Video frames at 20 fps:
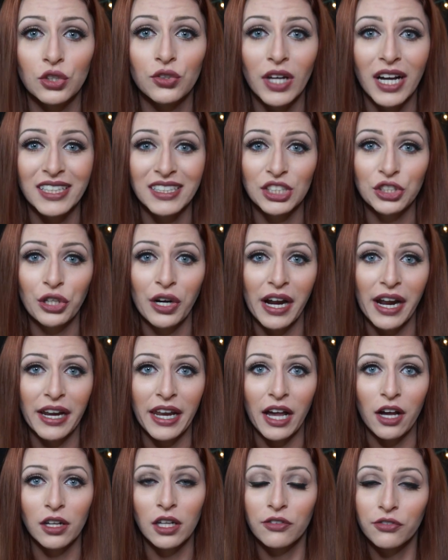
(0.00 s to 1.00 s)
Got to try
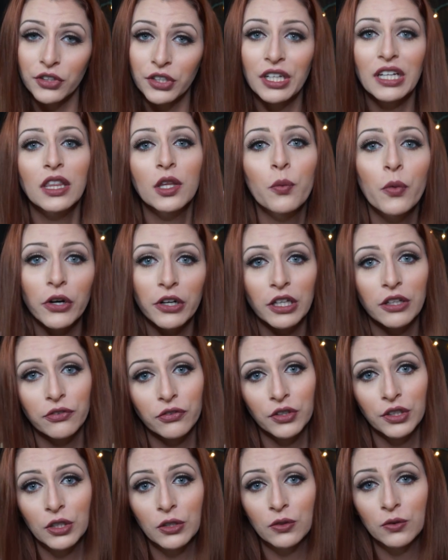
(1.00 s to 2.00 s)
it out. If you're in the market
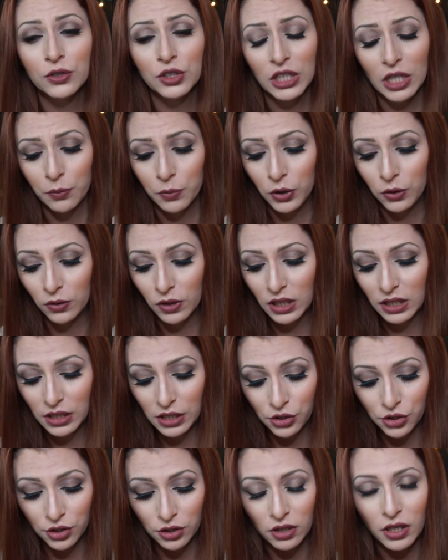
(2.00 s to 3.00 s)
for new shampoo and
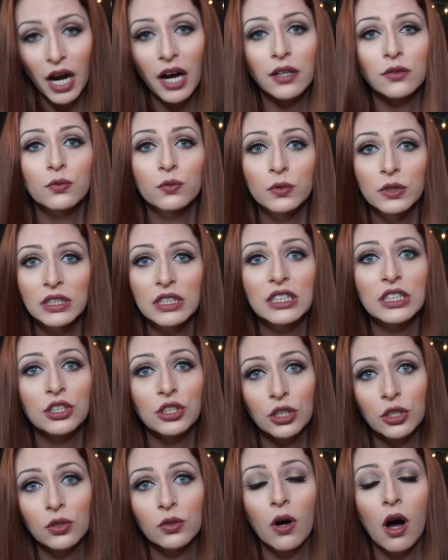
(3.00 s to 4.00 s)
conditioner, I really
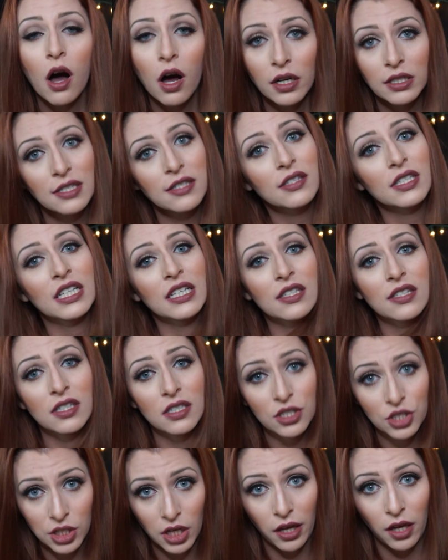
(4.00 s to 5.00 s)
do honestly
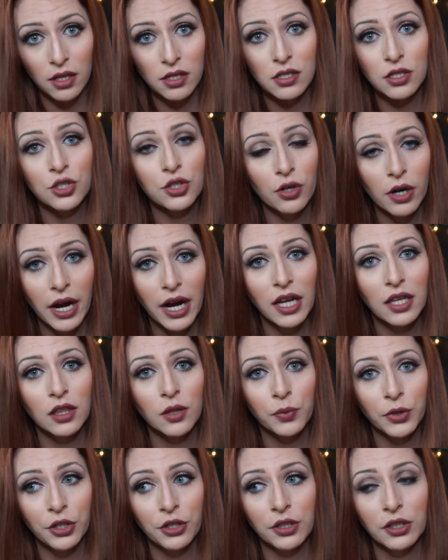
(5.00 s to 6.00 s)
suggest trying
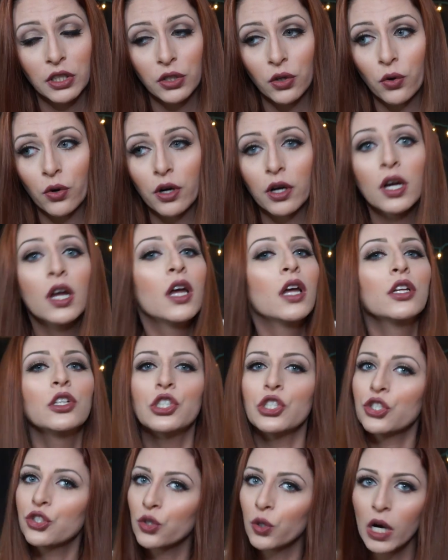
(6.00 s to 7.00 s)
the Pura Dior.
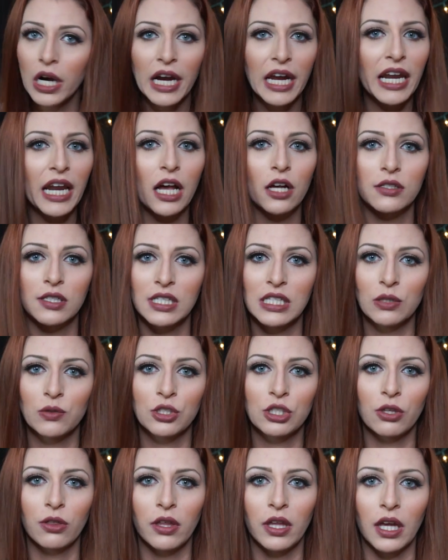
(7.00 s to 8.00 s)
Just try it out and see
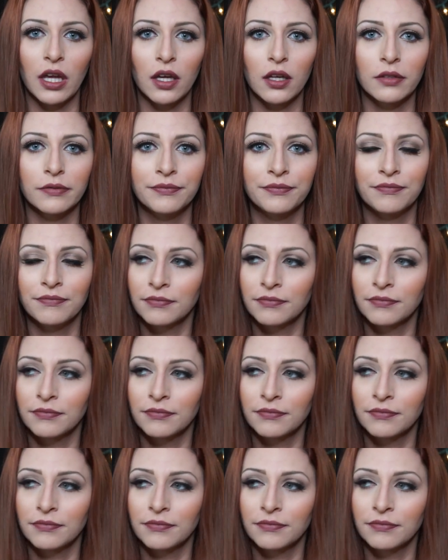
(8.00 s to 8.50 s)
what you think.